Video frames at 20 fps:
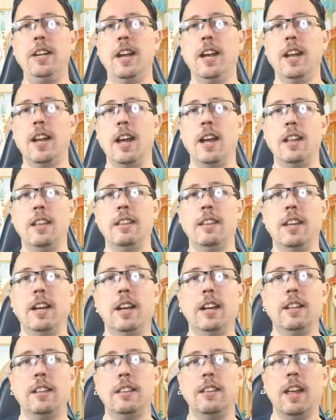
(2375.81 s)
and I
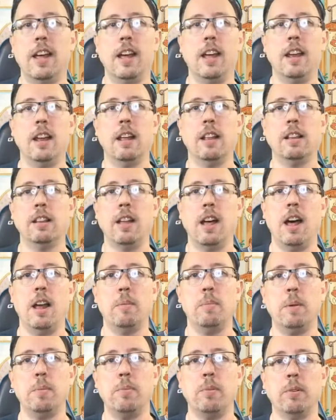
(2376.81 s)
think that a lot of
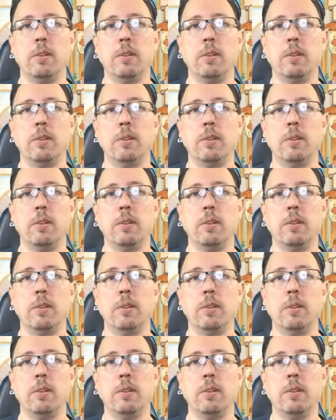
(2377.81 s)
people